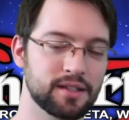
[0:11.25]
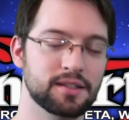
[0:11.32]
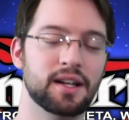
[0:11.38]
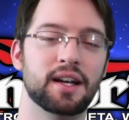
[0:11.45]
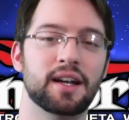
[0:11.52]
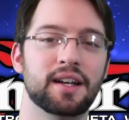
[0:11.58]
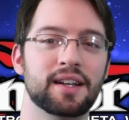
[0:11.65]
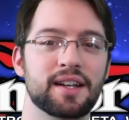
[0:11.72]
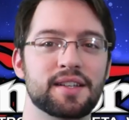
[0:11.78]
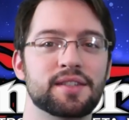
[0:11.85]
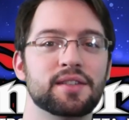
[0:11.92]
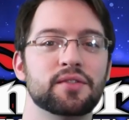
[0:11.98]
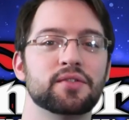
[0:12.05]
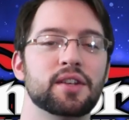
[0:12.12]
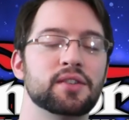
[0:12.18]
Ah,
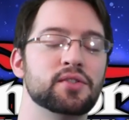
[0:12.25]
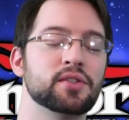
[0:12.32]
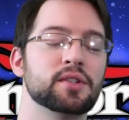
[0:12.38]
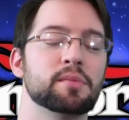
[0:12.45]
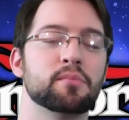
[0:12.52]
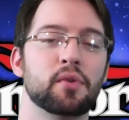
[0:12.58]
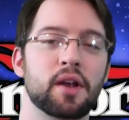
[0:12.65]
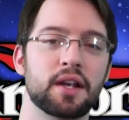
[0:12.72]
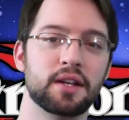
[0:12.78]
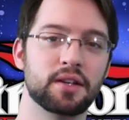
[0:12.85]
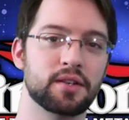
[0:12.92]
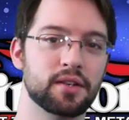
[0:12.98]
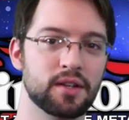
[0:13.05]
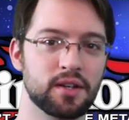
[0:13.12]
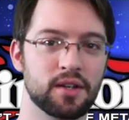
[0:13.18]
yes, I, I took a break
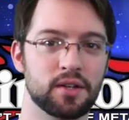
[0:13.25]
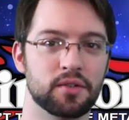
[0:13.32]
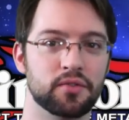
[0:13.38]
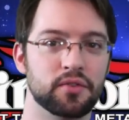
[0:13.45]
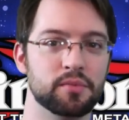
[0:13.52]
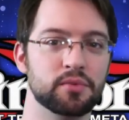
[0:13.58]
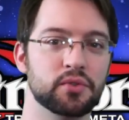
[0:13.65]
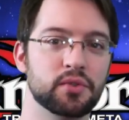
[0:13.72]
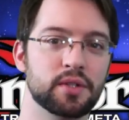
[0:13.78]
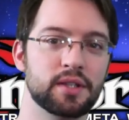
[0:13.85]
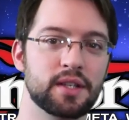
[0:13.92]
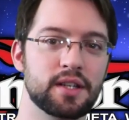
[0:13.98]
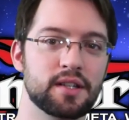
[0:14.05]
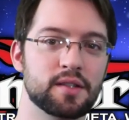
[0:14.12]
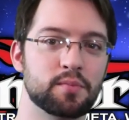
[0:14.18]
from doing
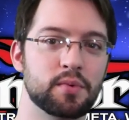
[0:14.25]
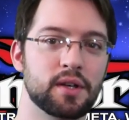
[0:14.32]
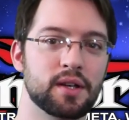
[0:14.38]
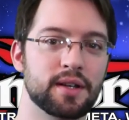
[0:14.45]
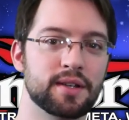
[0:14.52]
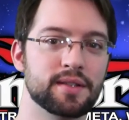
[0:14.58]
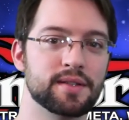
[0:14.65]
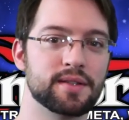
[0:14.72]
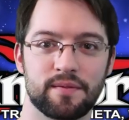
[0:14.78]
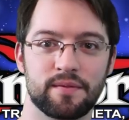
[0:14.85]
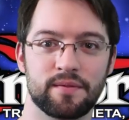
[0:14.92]
these because...